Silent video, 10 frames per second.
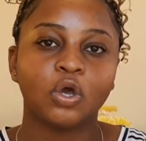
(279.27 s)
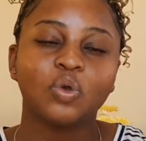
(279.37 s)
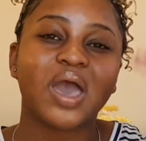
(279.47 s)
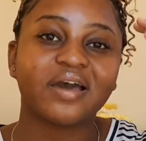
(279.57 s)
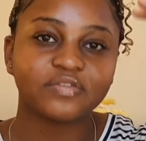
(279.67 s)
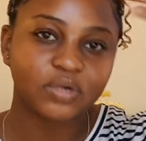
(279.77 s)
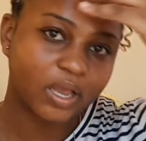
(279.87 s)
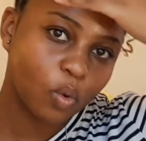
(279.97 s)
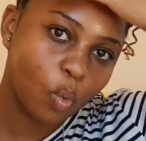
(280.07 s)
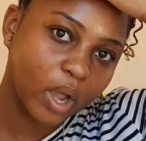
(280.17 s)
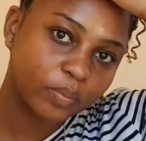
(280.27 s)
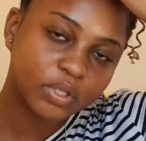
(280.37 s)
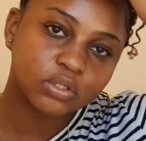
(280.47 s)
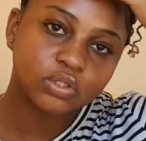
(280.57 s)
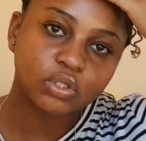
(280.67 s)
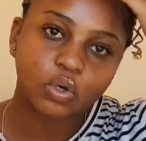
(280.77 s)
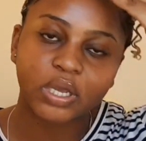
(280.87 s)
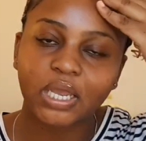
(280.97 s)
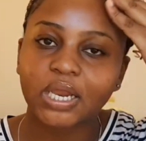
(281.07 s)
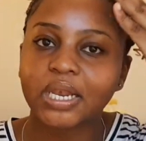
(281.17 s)
you have to like wipe into your
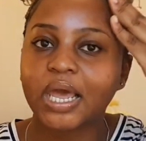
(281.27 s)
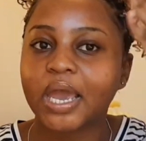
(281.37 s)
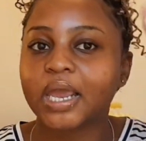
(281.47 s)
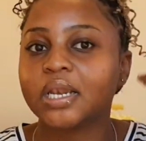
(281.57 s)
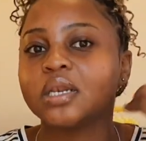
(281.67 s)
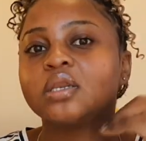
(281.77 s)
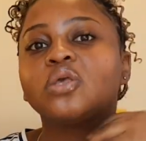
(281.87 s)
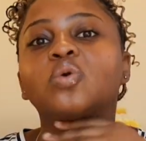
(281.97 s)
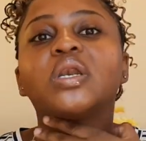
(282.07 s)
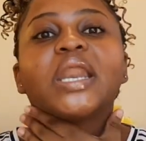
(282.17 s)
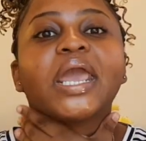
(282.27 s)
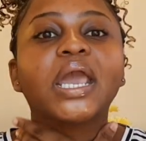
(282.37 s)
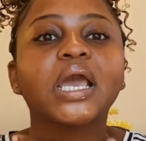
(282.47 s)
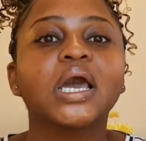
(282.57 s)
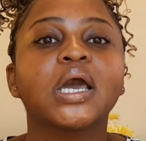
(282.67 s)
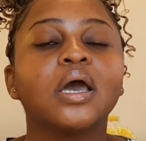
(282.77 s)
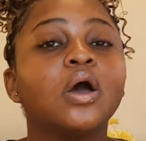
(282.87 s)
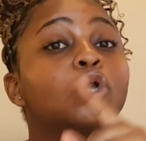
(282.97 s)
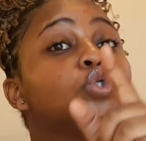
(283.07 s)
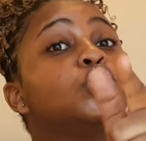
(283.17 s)
hairline your neck
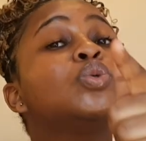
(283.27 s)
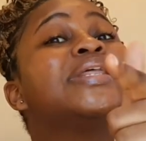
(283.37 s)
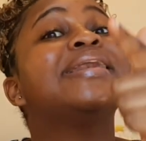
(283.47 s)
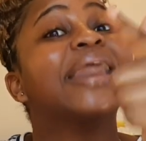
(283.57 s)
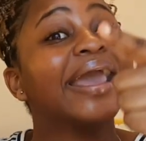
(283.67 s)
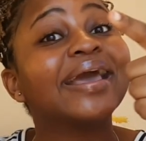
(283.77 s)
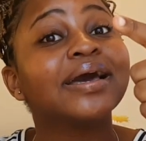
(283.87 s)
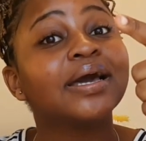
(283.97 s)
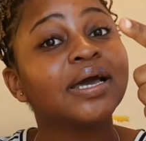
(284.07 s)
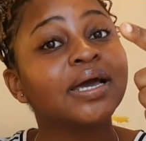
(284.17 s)
do the neck